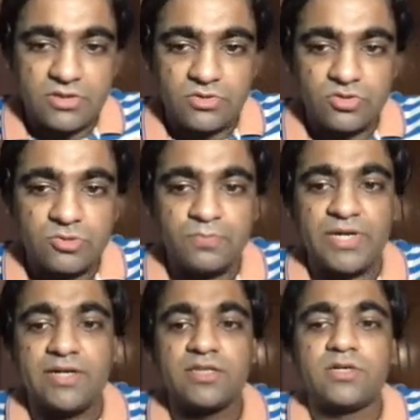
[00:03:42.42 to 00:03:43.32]

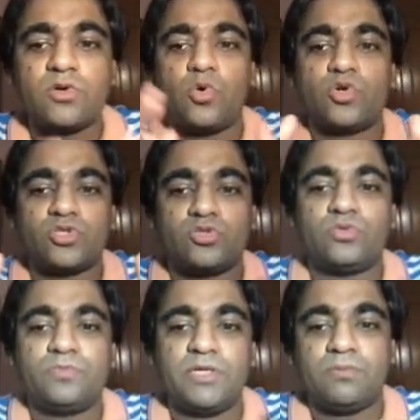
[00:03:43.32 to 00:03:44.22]
spread the course
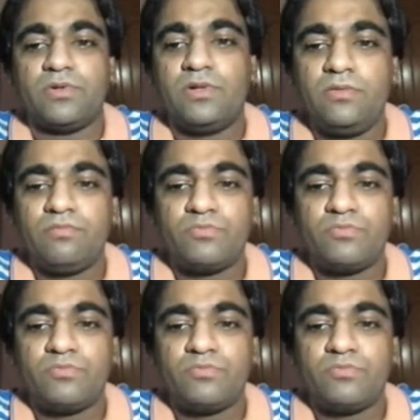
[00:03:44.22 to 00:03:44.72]
to people